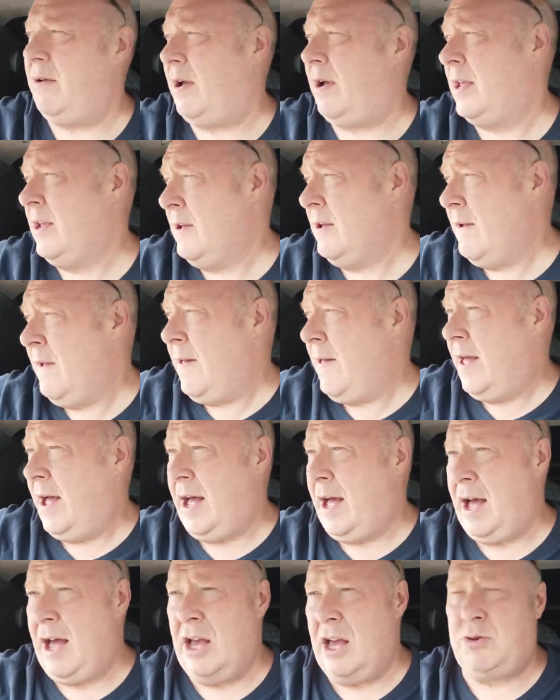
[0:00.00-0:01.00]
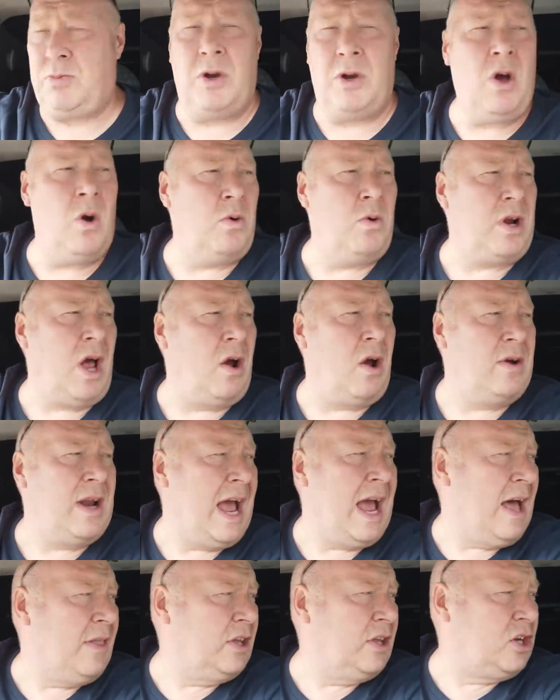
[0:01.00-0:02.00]
Anyway, uh, as we all know
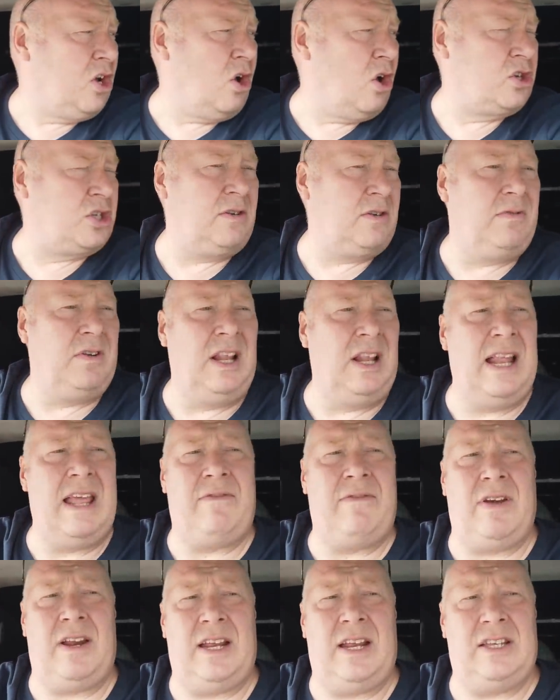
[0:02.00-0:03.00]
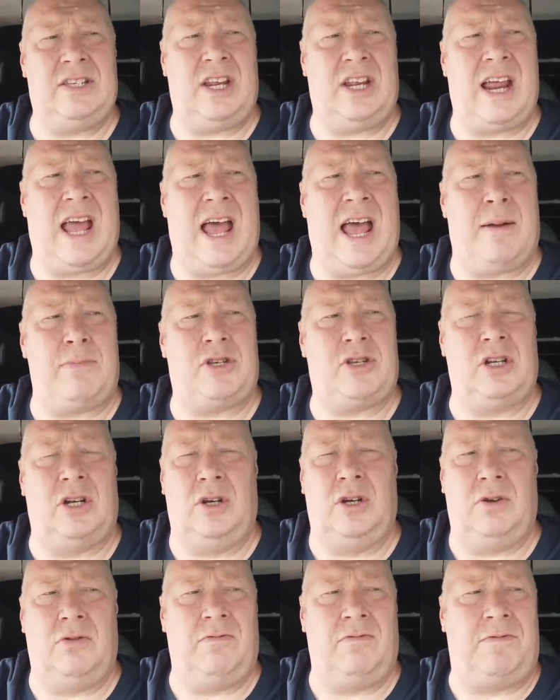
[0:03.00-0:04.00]
now, the cost of living is an
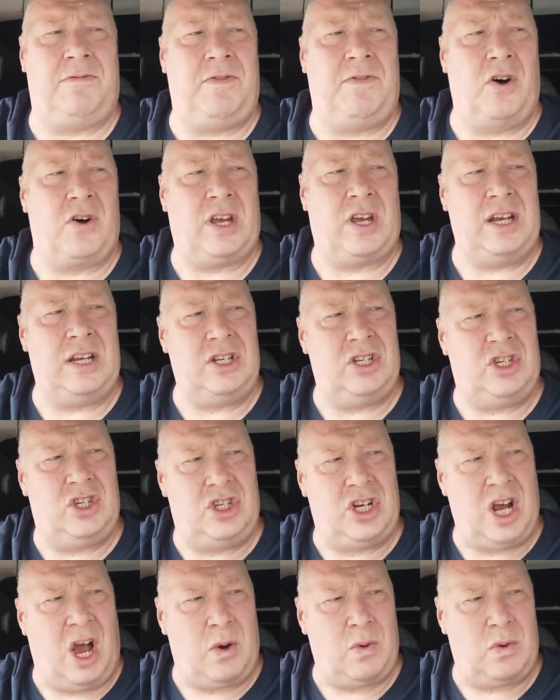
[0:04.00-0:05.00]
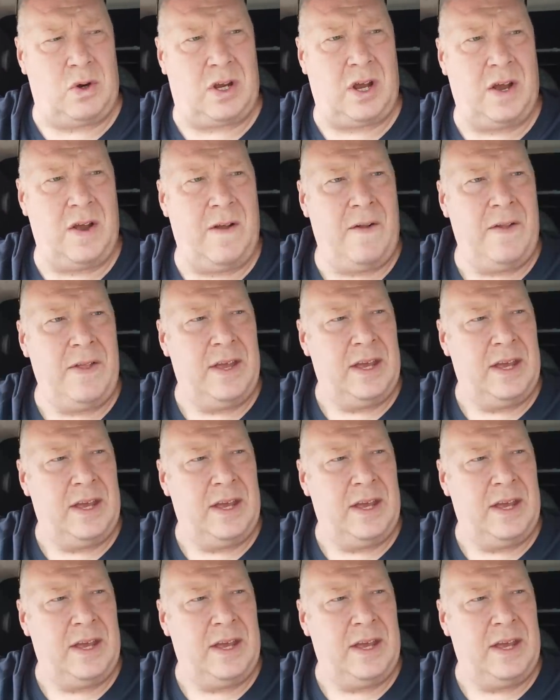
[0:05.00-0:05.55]
absolute fucking joke.